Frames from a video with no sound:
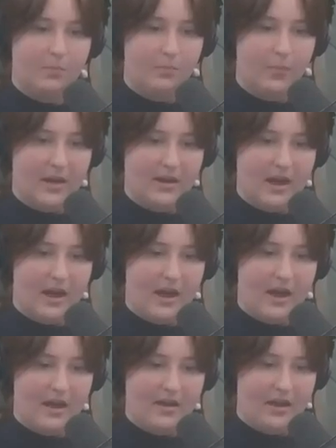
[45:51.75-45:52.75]
but
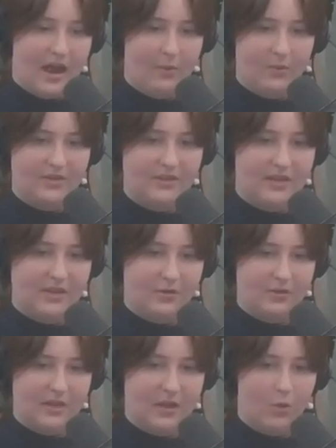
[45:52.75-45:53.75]
I wouldn't say
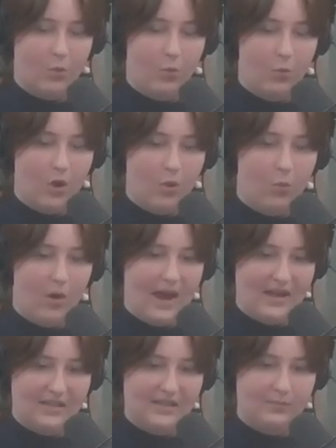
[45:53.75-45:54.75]
there's like a
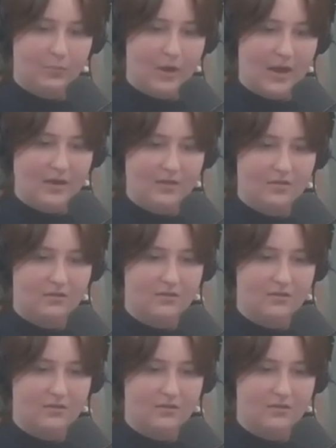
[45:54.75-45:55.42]
widespread